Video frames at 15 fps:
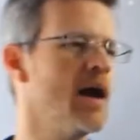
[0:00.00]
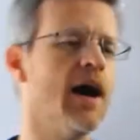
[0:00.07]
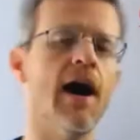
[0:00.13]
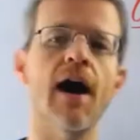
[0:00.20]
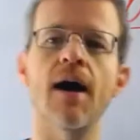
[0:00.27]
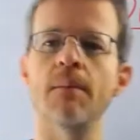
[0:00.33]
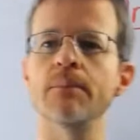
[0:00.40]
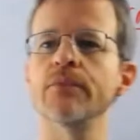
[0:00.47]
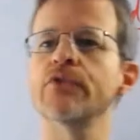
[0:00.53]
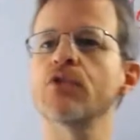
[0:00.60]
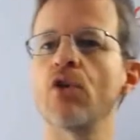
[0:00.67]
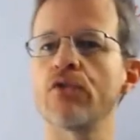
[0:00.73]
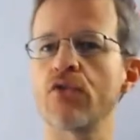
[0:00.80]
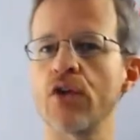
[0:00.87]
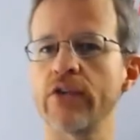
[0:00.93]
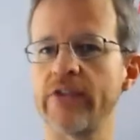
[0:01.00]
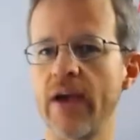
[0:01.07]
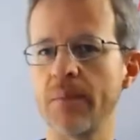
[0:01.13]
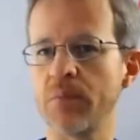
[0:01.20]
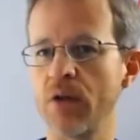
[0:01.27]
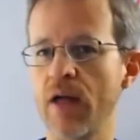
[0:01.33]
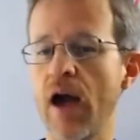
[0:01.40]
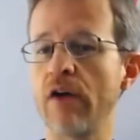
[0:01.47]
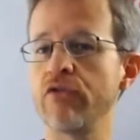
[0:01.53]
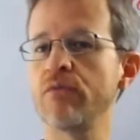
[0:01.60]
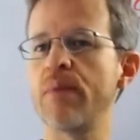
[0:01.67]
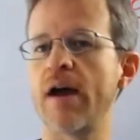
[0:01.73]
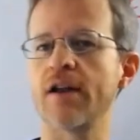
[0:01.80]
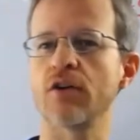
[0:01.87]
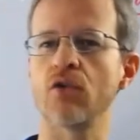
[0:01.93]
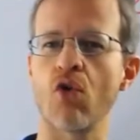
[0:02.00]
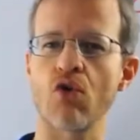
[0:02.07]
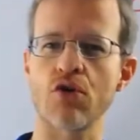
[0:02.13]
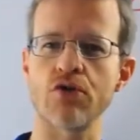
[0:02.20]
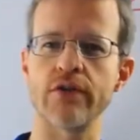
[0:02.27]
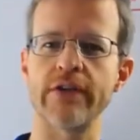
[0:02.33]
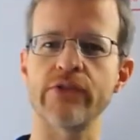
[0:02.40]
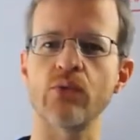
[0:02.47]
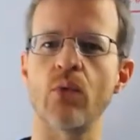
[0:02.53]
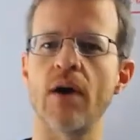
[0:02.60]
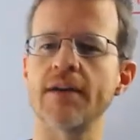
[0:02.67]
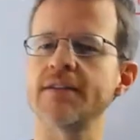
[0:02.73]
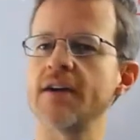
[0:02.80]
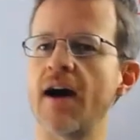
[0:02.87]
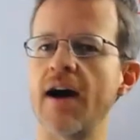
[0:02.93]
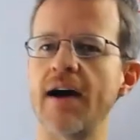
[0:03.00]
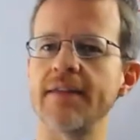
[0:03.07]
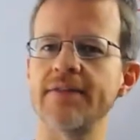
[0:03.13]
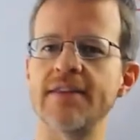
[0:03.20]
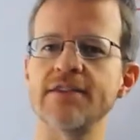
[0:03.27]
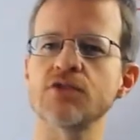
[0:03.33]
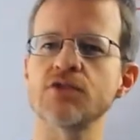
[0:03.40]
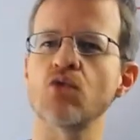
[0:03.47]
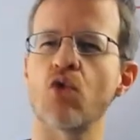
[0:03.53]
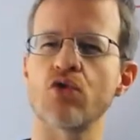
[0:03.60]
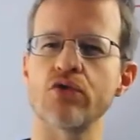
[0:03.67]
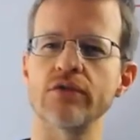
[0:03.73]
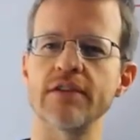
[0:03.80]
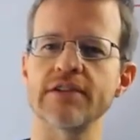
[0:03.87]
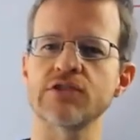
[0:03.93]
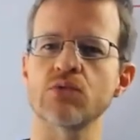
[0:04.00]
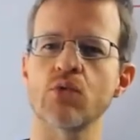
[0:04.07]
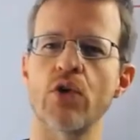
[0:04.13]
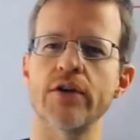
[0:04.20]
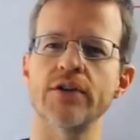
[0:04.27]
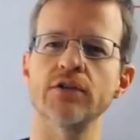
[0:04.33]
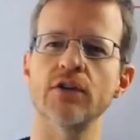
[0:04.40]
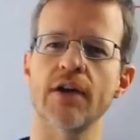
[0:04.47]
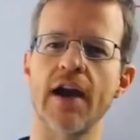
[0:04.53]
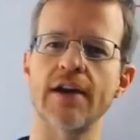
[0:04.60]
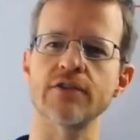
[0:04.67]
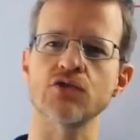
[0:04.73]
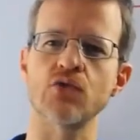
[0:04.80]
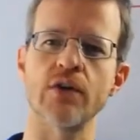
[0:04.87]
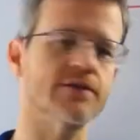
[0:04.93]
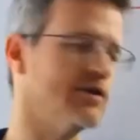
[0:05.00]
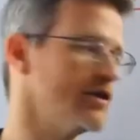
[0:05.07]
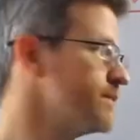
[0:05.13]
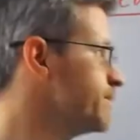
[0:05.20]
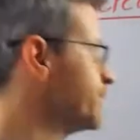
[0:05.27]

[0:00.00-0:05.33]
Um, so for example, alphabetical order is what uh, this ordered list we're going to look at is going to do.